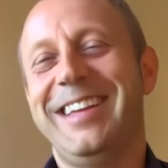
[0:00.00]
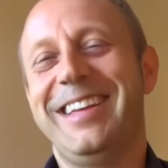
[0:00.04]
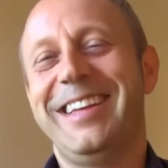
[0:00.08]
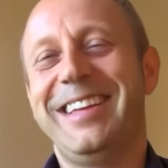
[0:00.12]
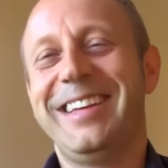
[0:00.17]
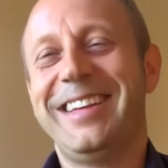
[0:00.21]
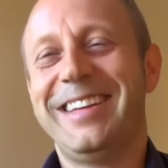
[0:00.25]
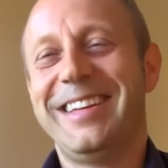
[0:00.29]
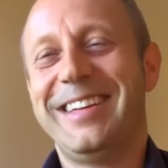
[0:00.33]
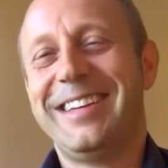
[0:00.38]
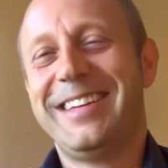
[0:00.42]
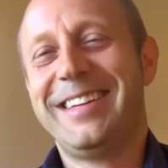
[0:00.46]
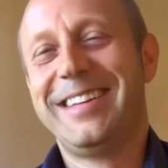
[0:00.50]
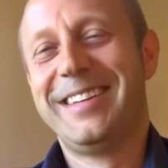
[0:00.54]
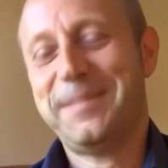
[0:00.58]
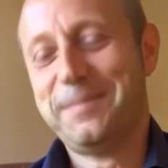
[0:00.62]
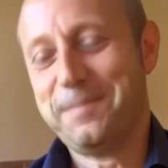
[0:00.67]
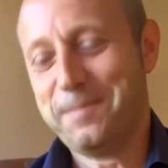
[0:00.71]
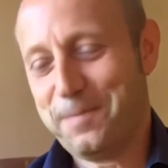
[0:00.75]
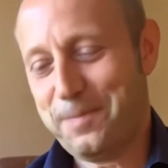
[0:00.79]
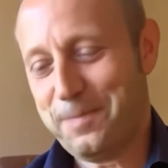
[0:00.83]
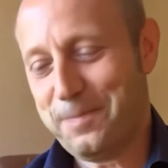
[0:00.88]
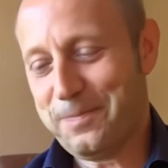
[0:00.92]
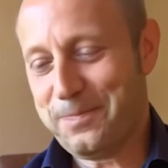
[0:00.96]

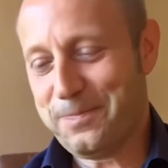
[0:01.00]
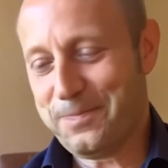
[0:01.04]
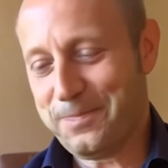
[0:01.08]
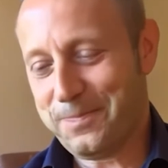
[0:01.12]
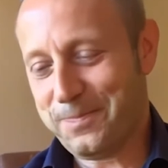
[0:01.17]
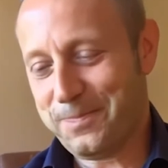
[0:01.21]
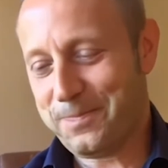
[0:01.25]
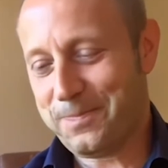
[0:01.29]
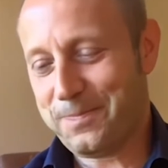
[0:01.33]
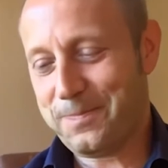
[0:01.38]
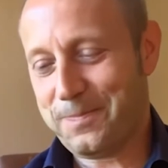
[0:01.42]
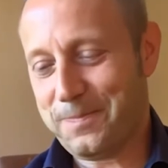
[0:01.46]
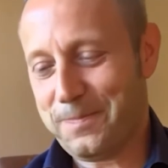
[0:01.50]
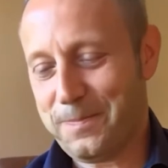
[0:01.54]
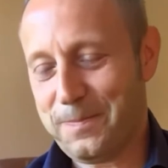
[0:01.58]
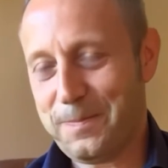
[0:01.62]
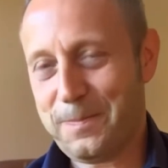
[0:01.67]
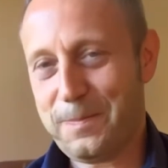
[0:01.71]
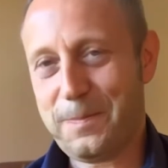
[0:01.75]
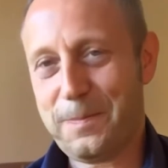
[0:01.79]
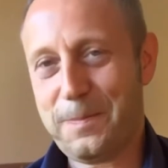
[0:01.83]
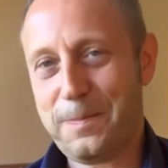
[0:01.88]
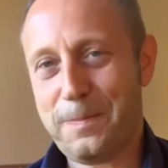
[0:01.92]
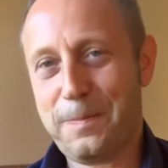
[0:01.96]

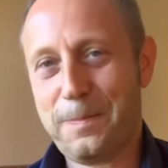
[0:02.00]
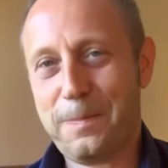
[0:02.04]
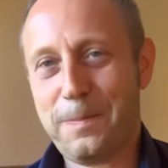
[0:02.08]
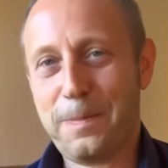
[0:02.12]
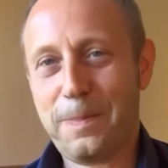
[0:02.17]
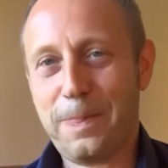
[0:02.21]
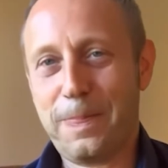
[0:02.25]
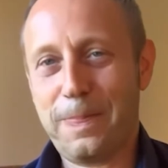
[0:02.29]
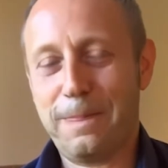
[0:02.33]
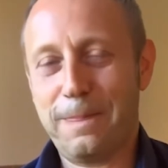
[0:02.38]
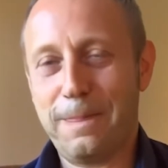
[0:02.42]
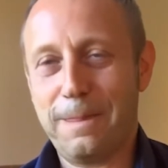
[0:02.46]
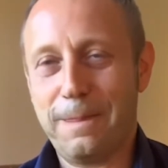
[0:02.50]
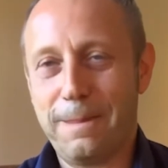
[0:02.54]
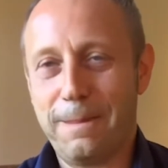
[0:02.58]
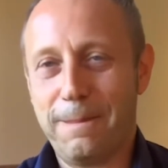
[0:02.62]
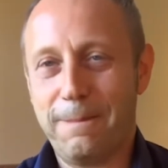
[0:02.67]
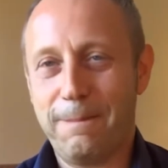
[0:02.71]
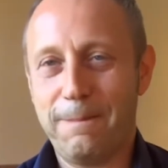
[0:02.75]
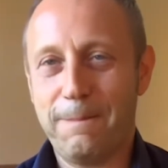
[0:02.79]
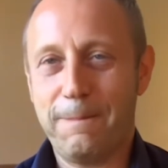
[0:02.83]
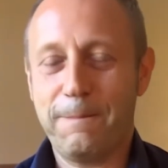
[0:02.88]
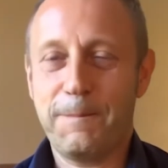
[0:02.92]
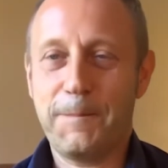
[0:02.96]

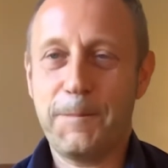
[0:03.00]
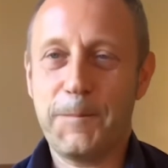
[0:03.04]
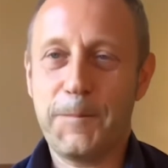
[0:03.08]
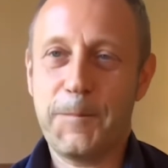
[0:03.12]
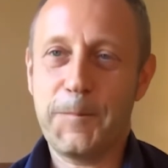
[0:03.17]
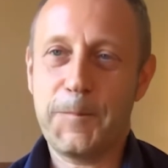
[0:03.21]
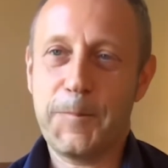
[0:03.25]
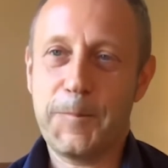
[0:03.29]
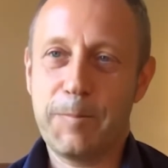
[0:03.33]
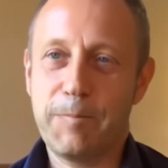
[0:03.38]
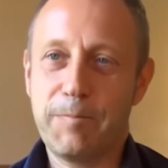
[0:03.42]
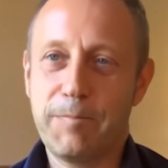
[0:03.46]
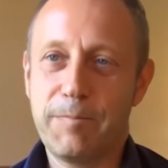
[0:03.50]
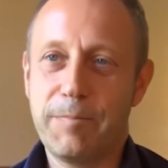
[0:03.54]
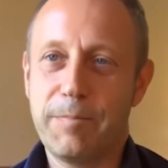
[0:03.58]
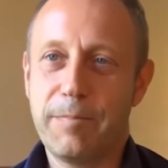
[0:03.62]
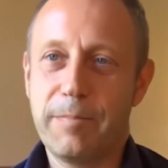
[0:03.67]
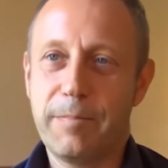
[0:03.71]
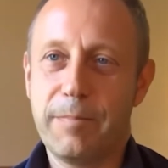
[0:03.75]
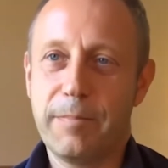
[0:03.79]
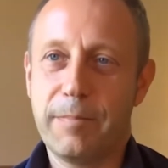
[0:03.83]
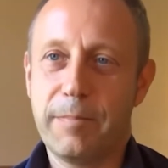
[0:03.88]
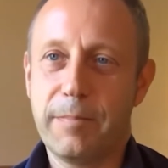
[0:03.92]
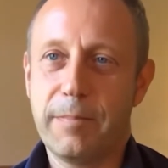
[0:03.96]

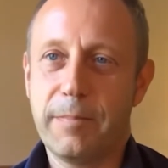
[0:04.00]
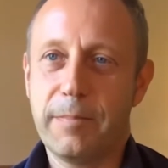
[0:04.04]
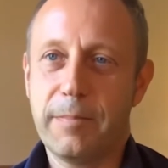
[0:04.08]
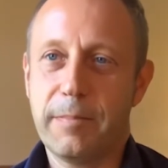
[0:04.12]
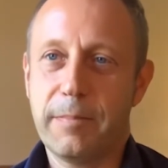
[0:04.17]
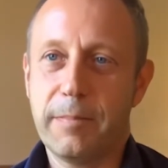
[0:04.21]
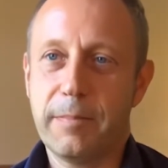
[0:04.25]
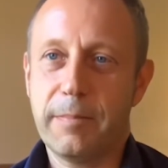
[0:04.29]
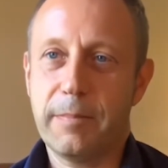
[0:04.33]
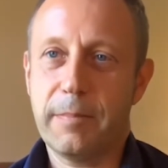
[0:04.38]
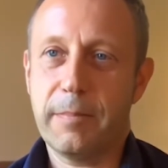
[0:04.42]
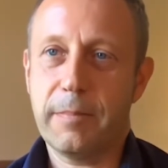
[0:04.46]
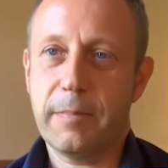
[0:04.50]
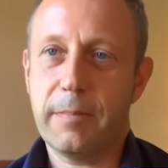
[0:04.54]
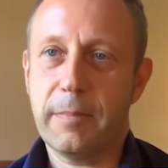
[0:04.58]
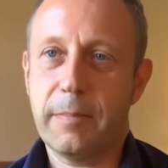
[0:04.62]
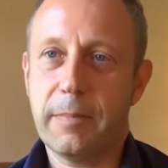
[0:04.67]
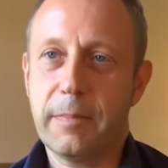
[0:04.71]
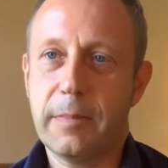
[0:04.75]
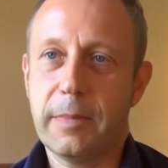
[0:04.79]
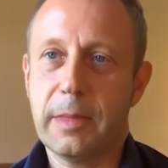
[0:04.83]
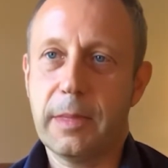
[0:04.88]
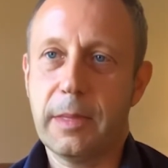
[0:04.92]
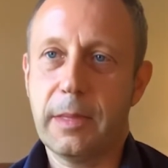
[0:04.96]

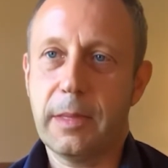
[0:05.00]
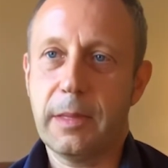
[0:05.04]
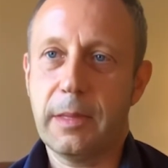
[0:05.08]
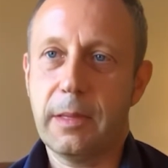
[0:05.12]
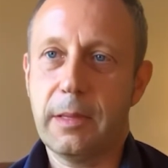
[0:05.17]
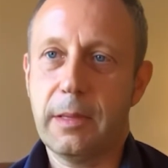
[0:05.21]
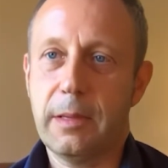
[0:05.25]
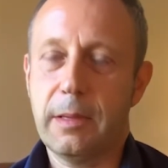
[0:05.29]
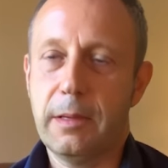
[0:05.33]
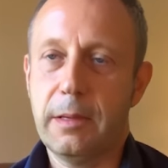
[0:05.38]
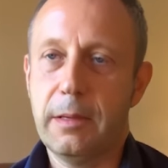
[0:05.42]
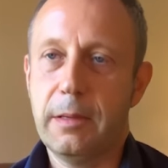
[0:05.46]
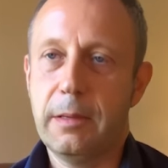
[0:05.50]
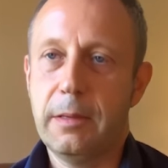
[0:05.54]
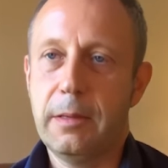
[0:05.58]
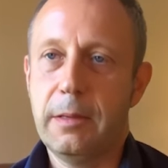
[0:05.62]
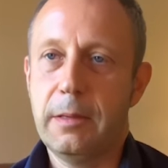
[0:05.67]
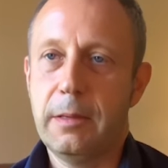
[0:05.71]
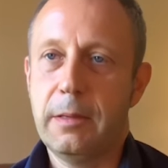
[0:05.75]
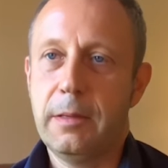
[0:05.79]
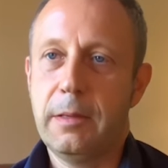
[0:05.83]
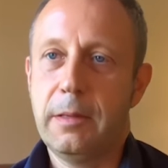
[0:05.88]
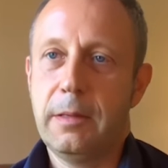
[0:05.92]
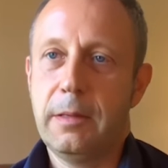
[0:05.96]
[no speech]